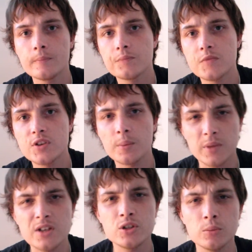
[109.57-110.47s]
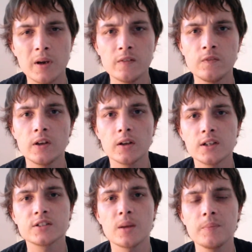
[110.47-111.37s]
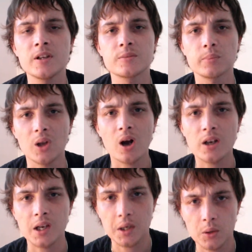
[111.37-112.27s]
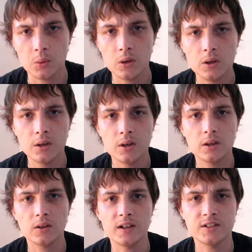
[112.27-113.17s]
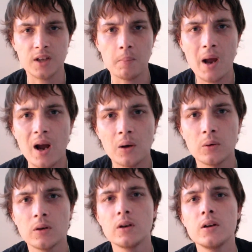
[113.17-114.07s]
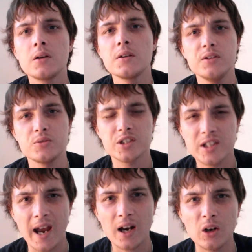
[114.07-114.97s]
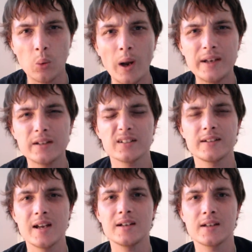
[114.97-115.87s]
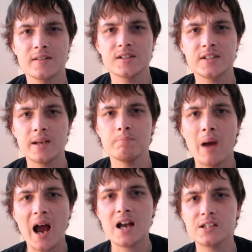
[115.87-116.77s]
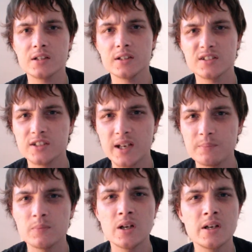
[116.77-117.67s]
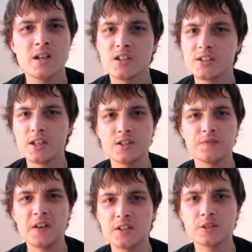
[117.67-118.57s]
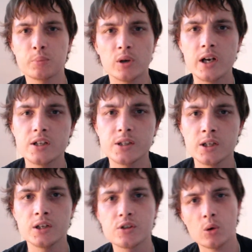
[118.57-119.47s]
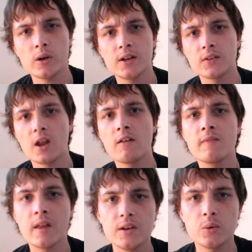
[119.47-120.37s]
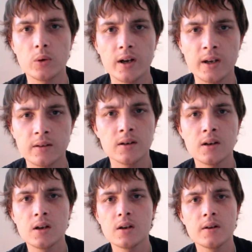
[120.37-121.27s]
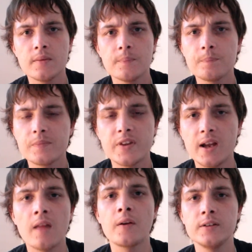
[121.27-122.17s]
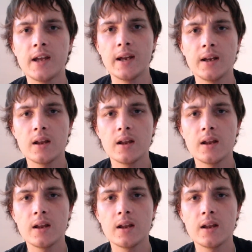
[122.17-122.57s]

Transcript: Some days you might feel like something's blocking you, like somehow you just can't quite get into the same passion, the same sense of inspiration and joy and love that you were in the other day.